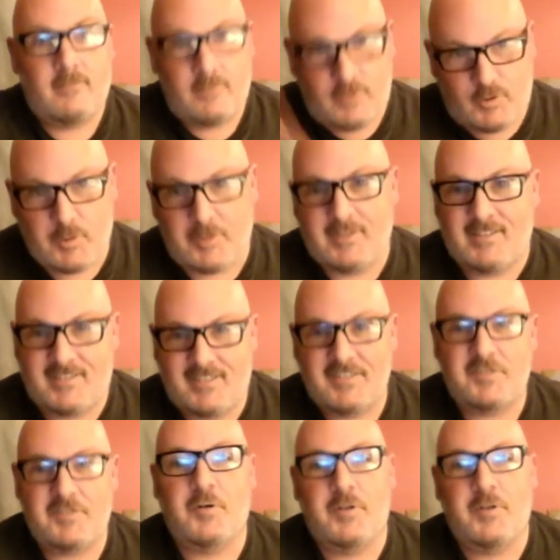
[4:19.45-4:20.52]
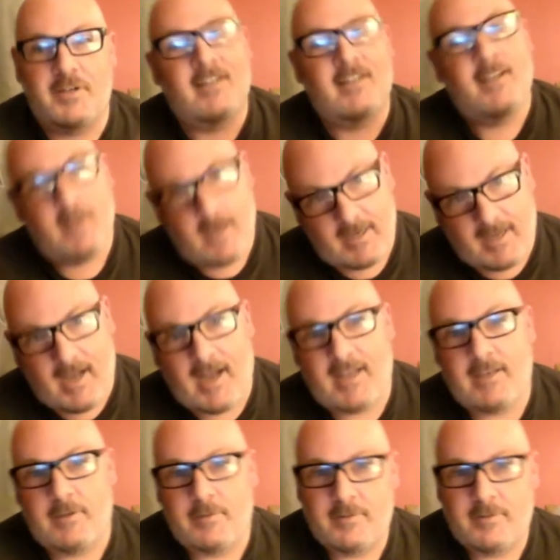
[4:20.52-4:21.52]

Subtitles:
join this Discord, I got you.